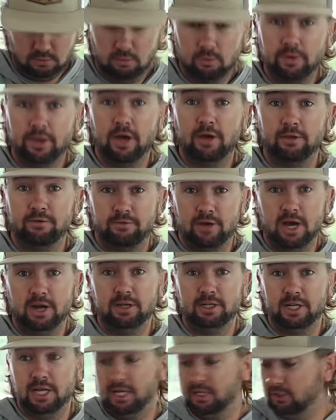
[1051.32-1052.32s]
without
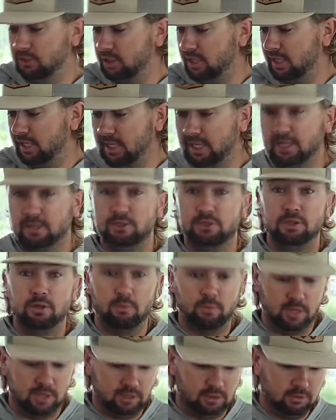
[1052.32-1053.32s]
finding a dang jig head
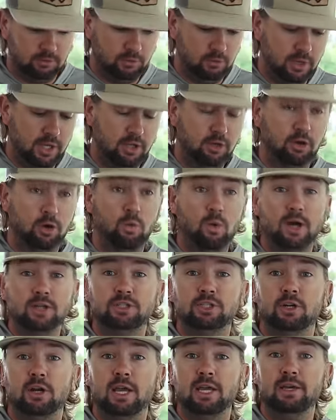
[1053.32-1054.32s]
somewhere along the way. You go to
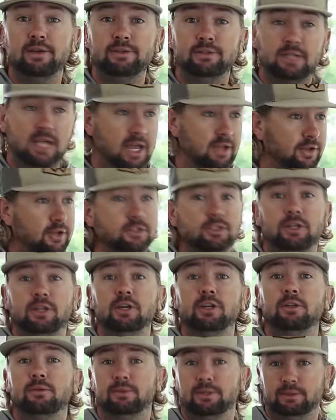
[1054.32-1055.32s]
wash your hands, hey, there's
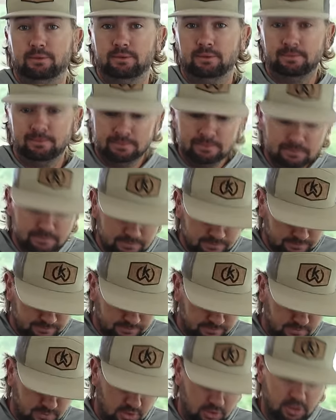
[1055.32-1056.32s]
another one.
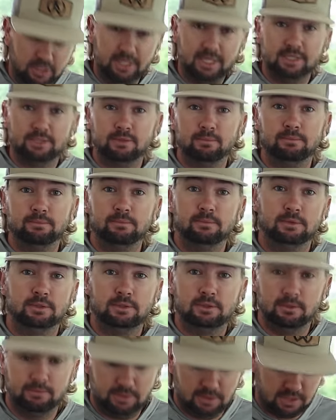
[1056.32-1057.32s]
You got to get
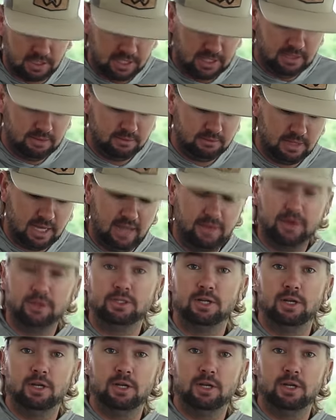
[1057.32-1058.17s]
something to eat, hey, there's